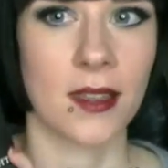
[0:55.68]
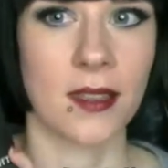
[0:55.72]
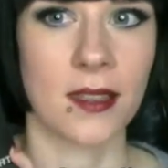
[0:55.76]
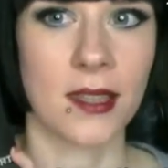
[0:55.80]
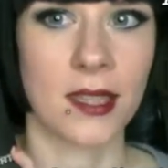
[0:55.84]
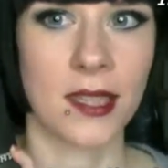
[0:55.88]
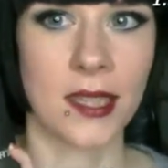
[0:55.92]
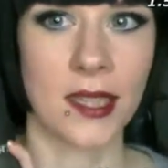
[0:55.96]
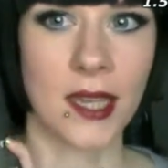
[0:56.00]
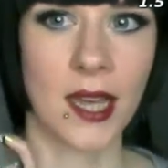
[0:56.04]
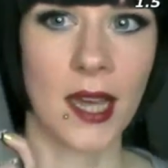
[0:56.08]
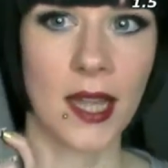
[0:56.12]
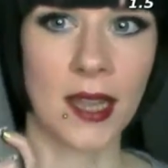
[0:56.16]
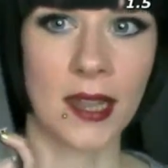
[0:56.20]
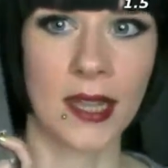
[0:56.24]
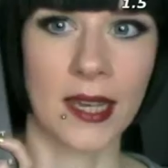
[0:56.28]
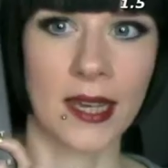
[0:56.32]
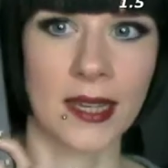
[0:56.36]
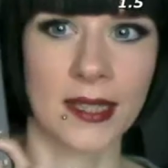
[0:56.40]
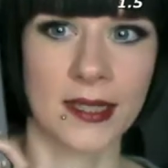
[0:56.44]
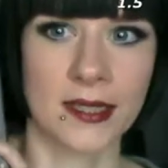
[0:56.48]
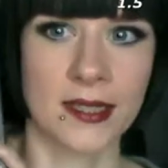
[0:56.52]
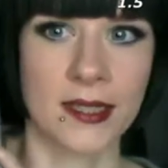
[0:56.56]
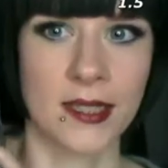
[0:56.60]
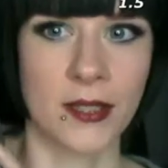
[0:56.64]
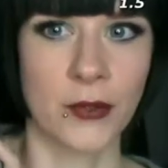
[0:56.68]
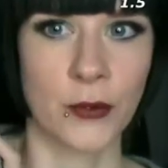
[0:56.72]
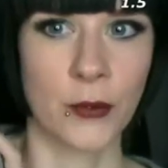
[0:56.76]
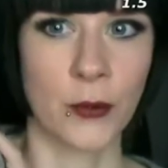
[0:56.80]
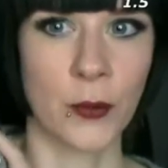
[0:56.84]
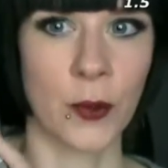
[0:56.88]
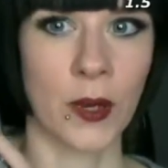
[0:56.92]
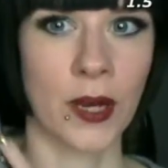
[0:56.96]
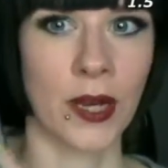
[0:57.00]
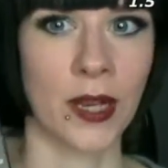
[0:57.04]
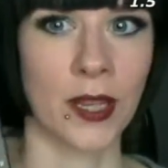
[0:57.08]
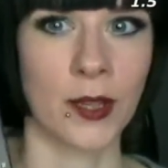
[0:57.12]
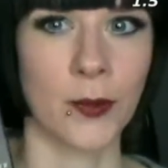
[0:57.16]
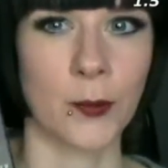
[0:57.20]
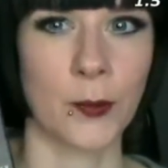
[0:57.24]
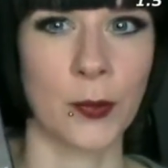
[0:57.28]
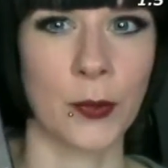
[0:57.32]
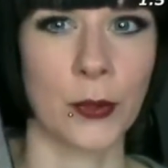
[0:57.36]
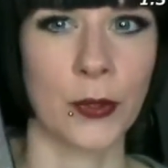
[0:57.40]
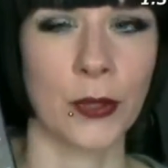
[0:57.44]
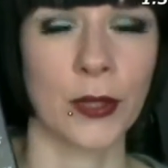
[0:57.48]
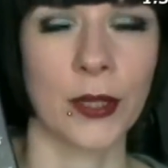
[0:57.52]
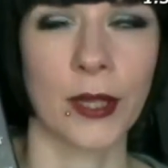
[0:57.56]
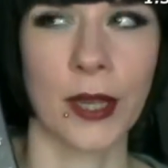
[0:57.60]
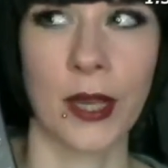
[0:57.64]
the last Twilight
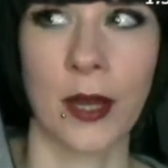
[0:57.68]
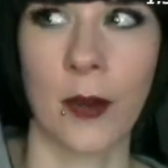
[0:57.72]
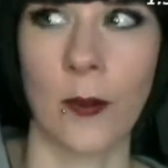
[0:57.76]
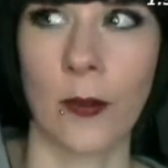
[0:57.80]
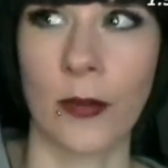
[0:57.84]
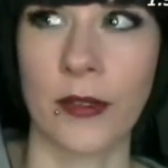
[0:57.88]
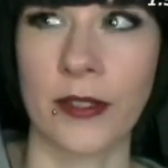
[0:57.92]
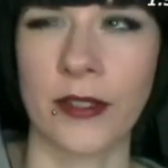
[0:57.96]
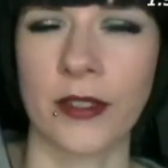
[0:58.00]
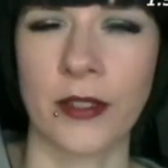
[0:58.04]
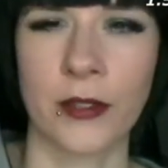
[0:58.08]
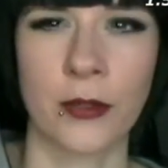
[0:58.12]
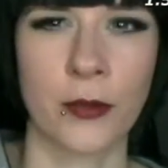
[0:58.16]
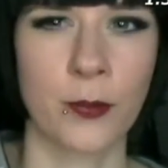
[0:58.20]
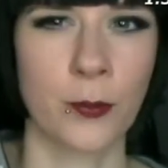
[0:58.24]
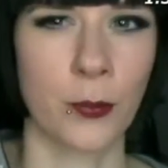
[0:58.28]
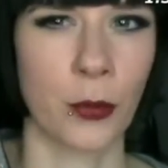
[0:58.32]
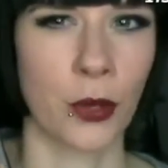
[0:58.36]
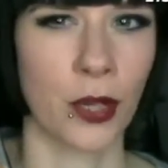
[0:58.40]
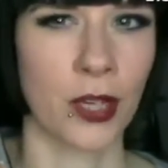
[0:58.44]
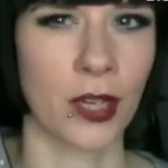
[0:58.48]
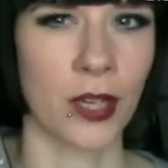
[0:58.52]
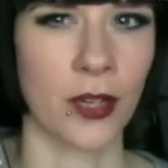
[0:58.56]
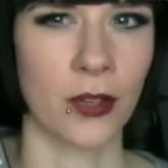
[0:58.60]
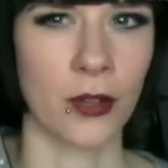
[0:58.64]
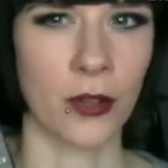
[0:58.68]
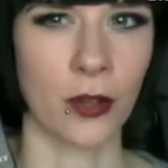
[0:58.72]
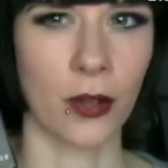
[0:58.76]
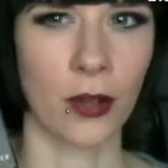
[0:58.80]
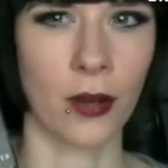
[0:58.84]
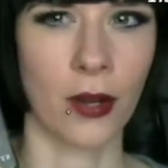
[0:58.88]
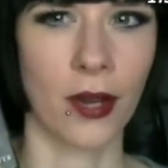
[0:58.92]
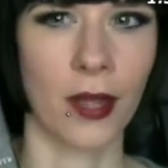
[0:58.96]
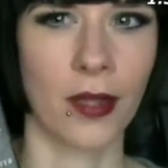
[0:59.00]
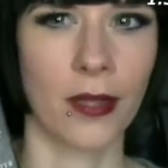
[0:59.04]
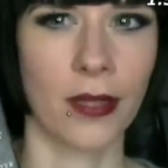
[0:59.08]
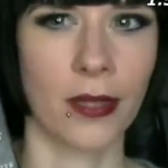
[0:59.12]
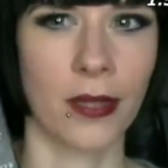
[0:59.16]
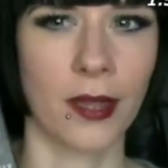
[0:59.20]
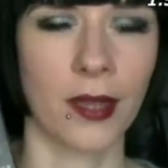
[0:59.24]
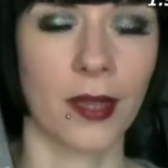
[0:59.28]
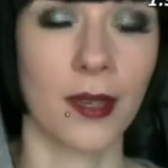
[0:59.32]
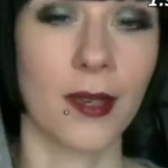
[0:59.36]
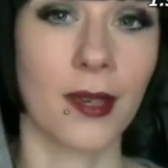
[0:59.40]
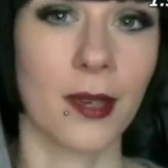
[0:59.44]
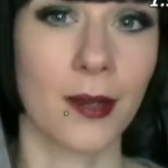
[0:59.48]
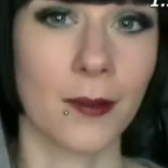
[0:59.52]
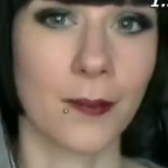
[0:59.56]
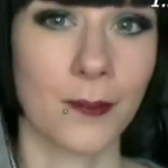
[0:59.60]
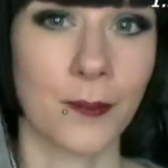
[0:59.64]
book. This is Breaking Dawn, I
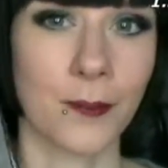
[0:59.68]
think.